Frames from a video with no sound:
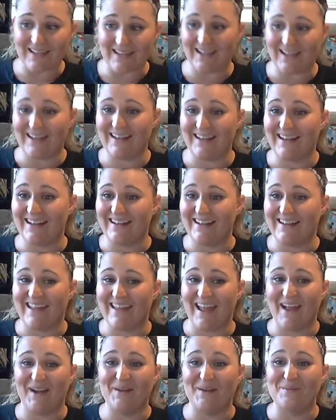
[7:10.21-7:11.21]
I
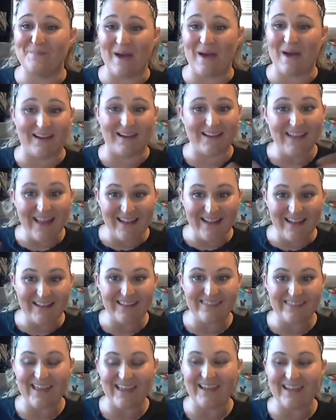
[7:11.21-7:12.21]
didn't care about
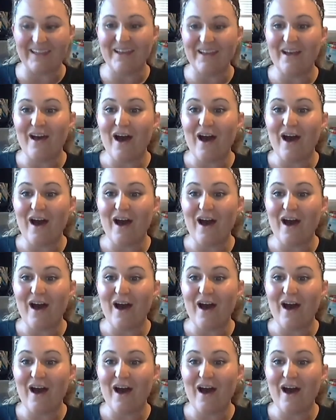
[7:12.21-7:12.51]
anything.